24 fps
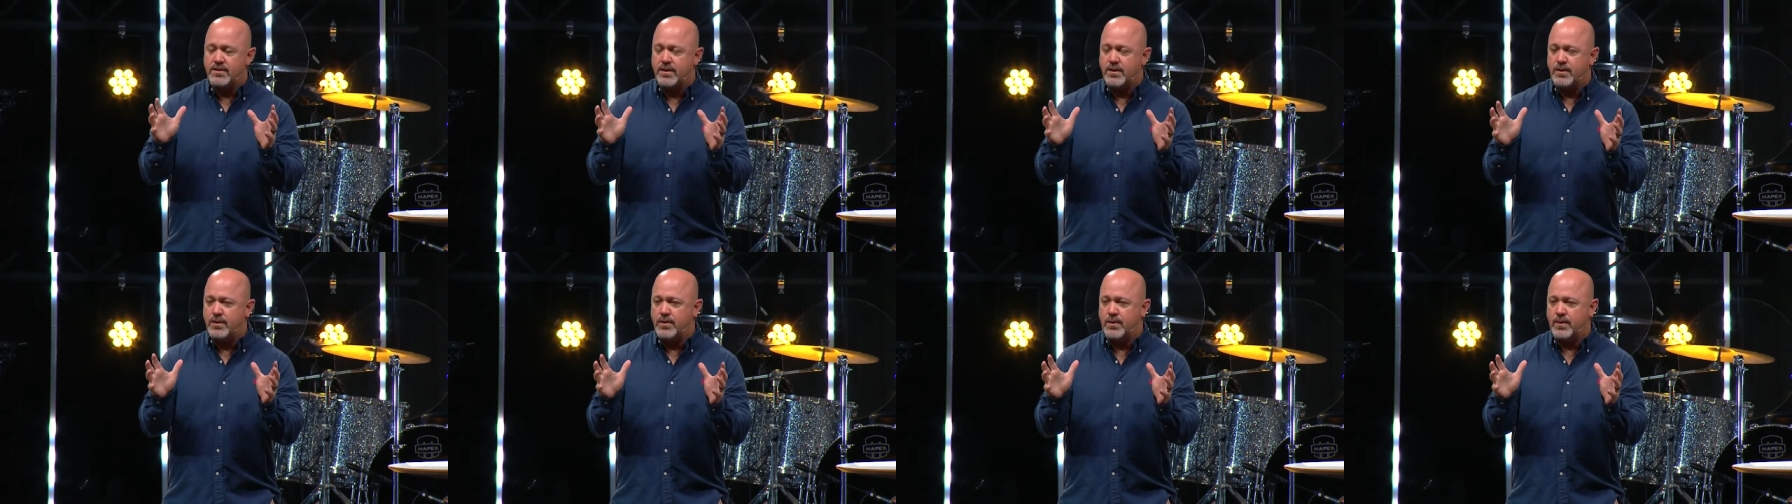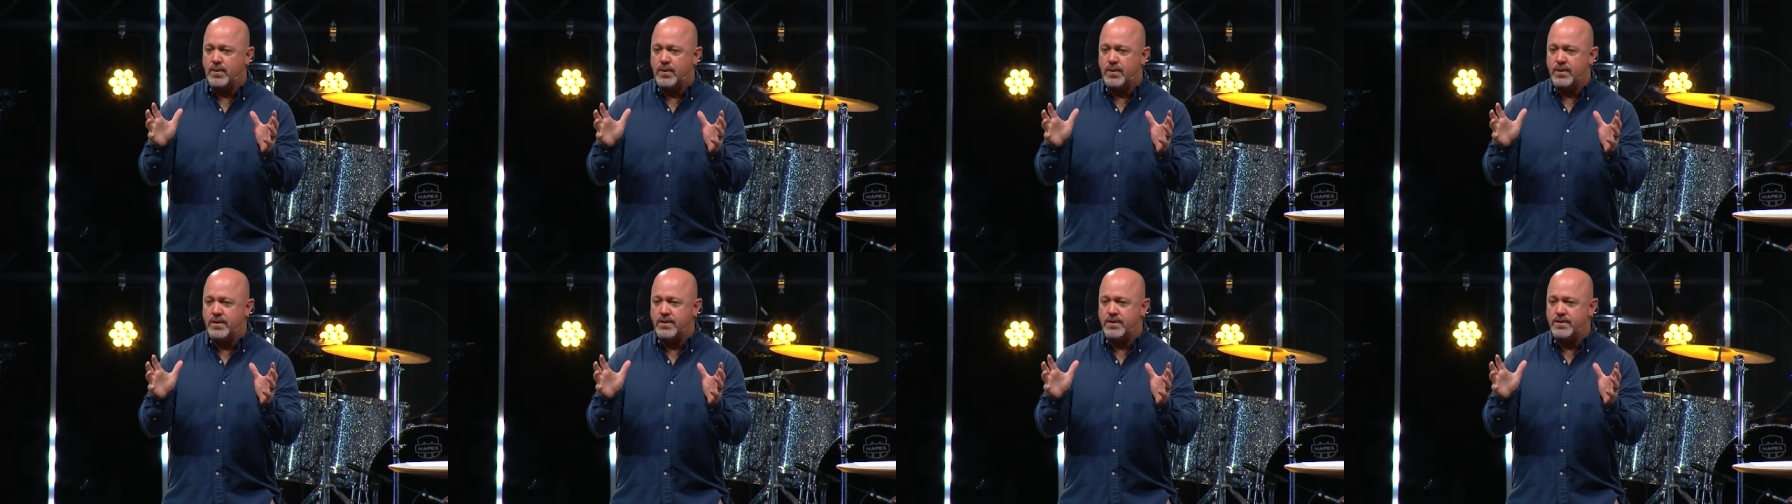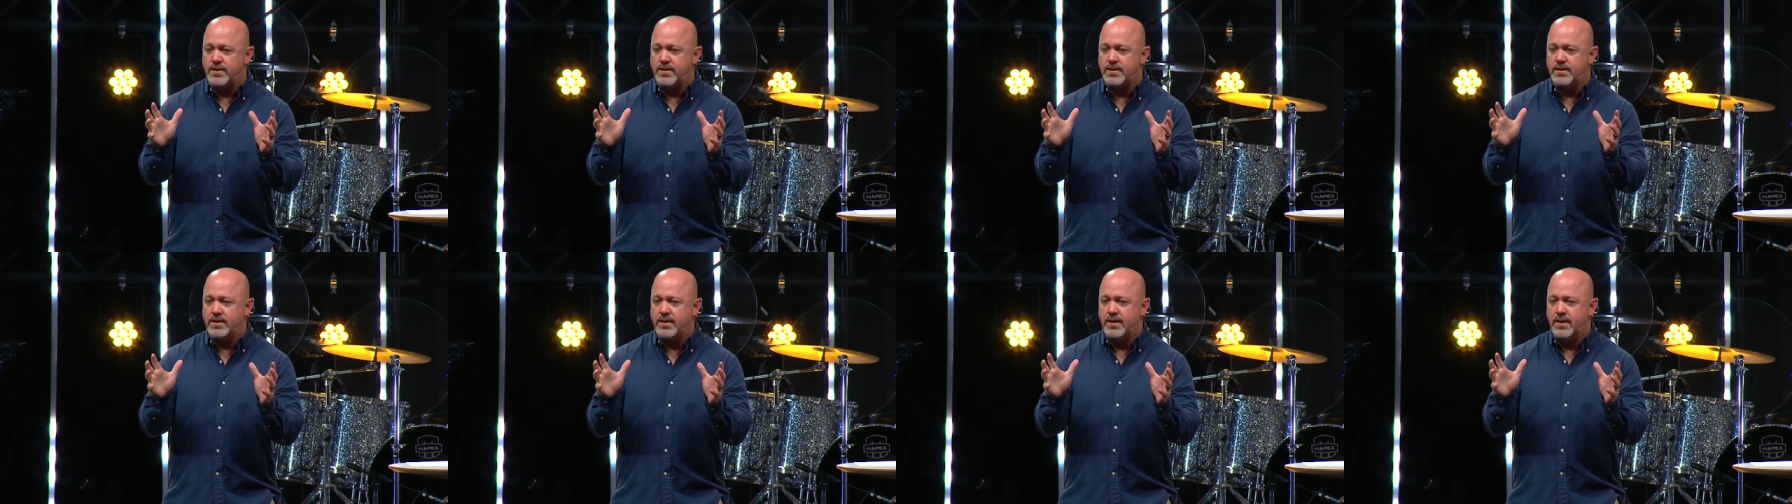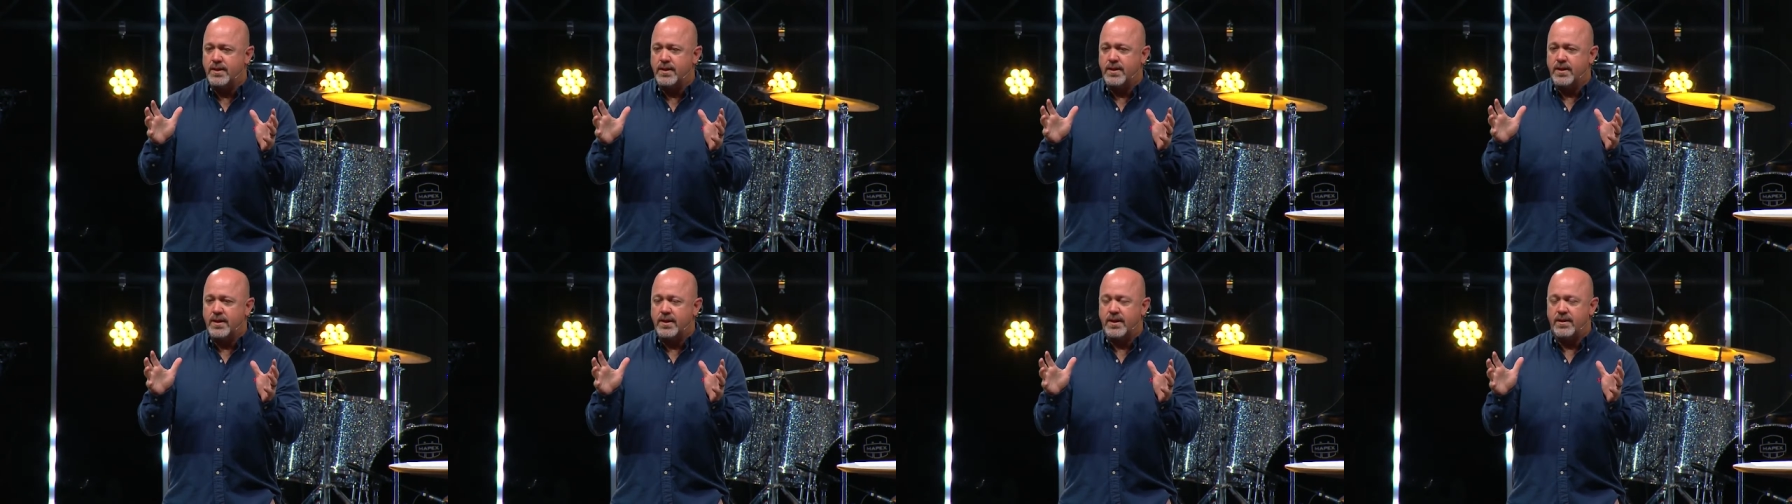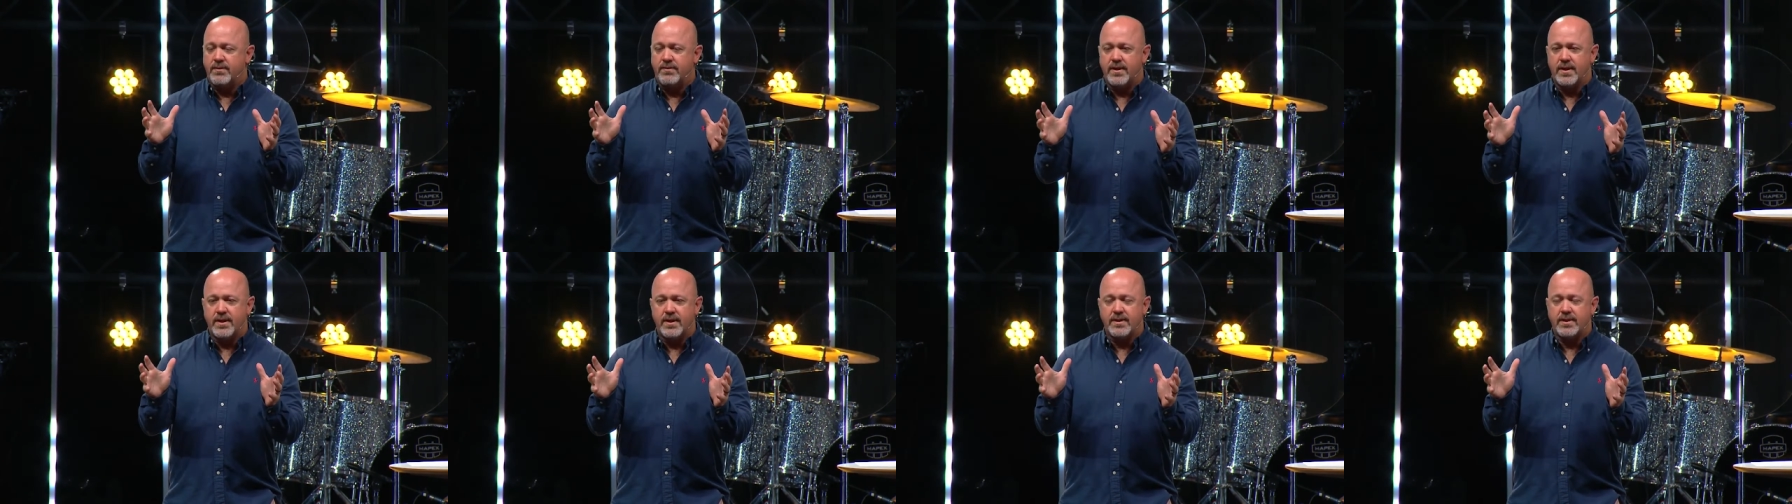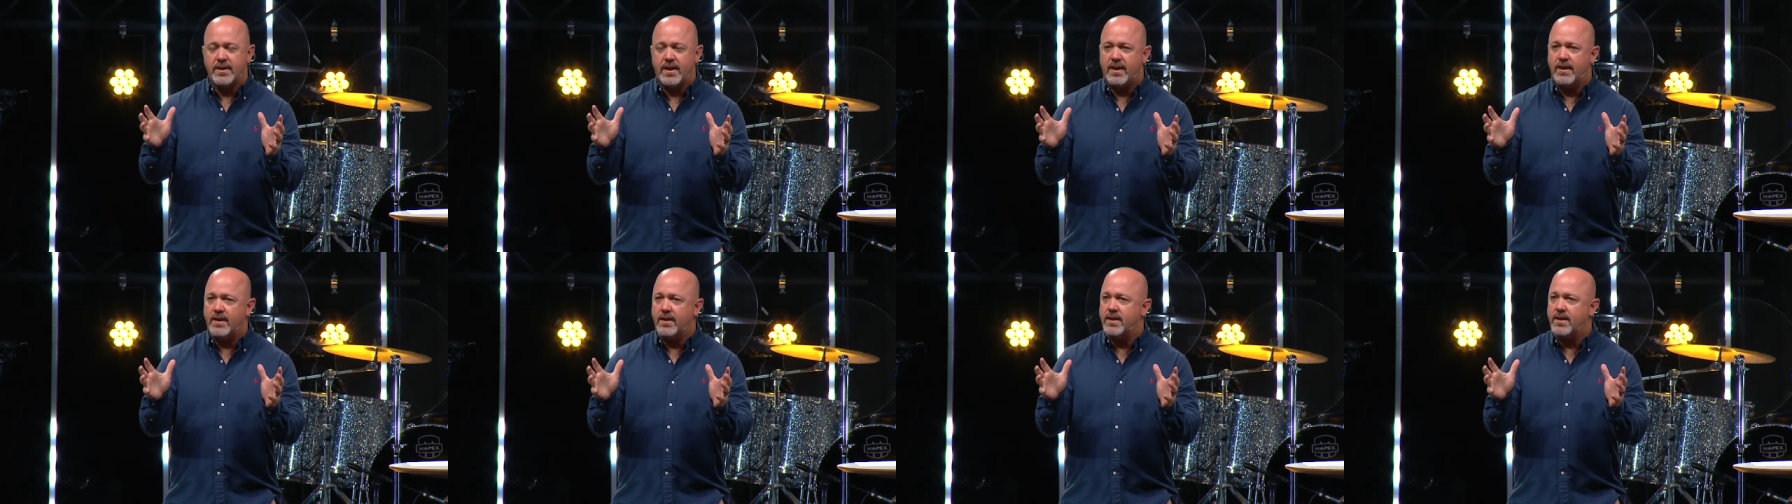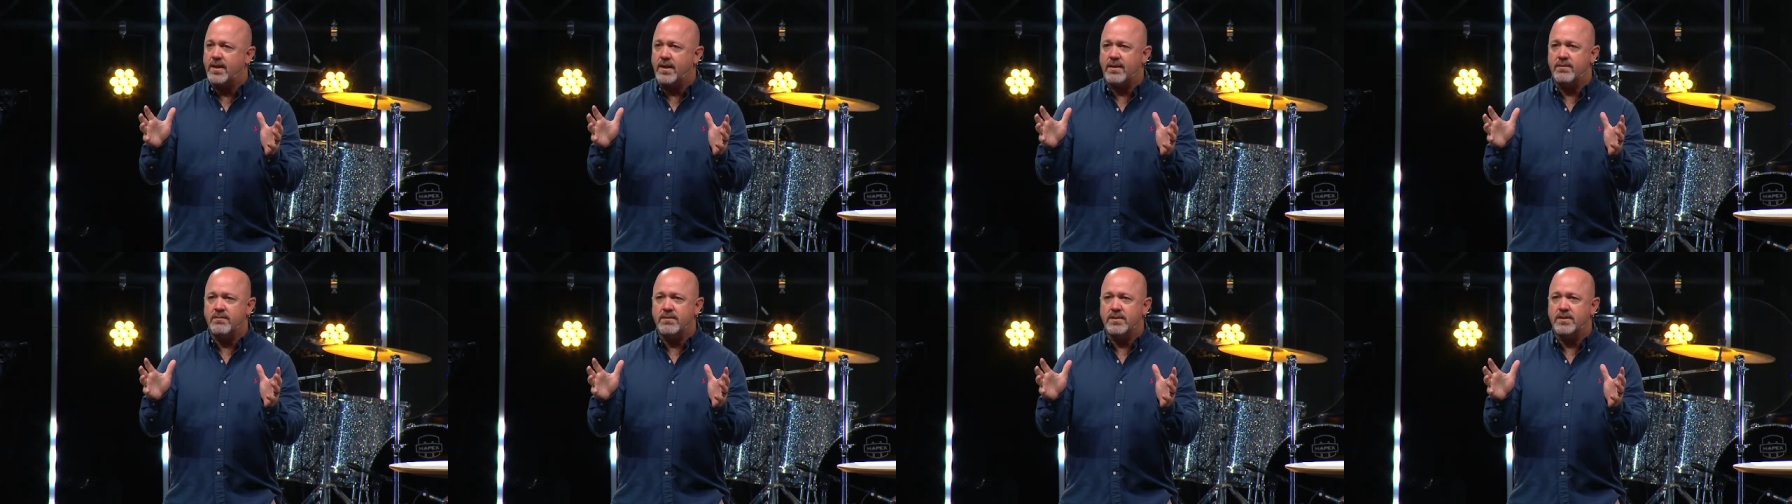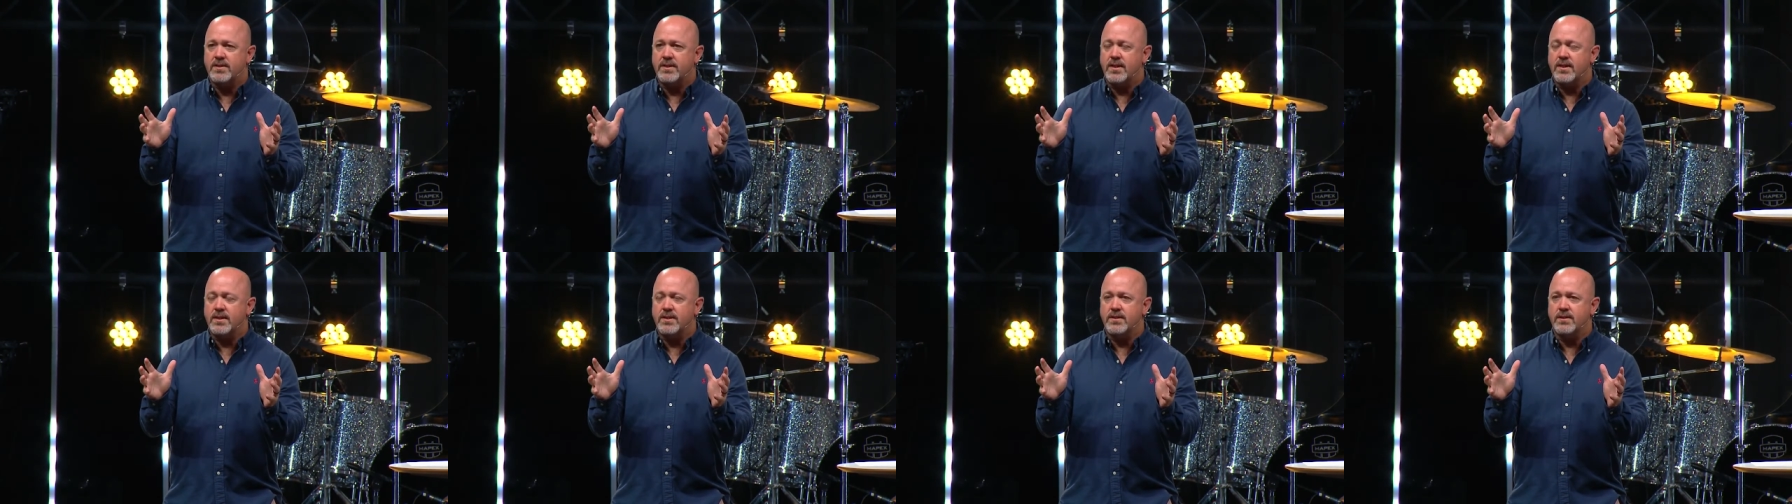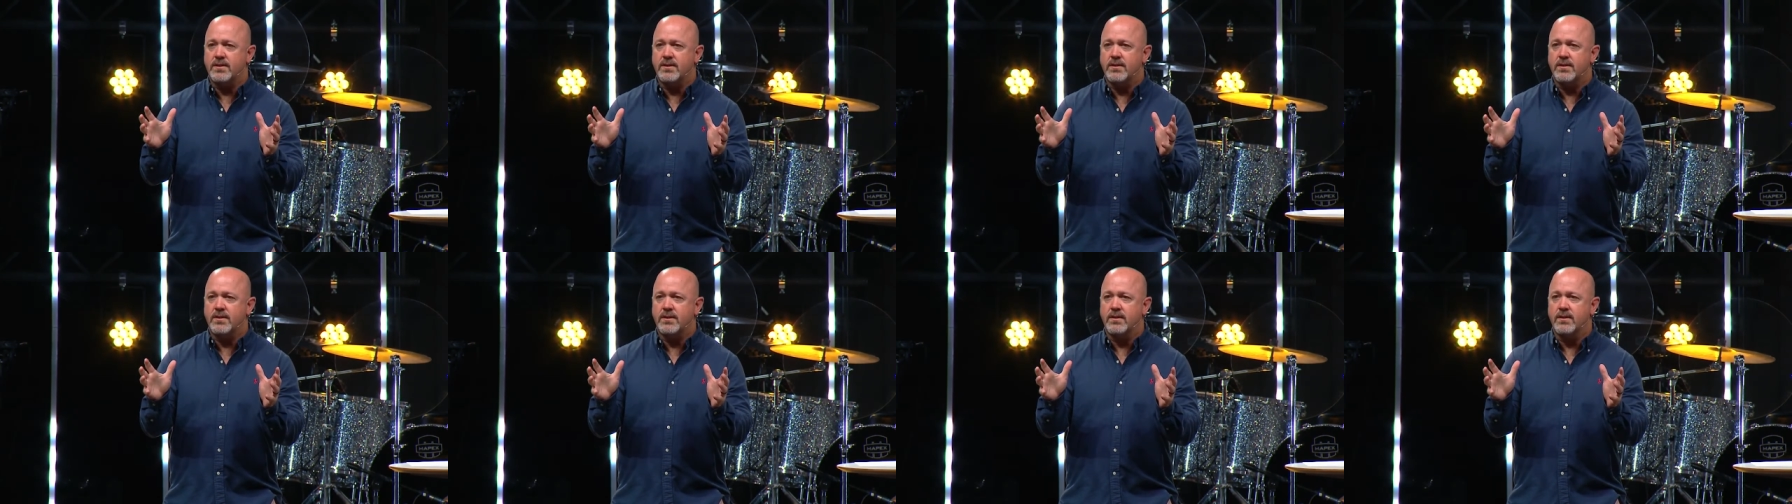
the course of an entire conversation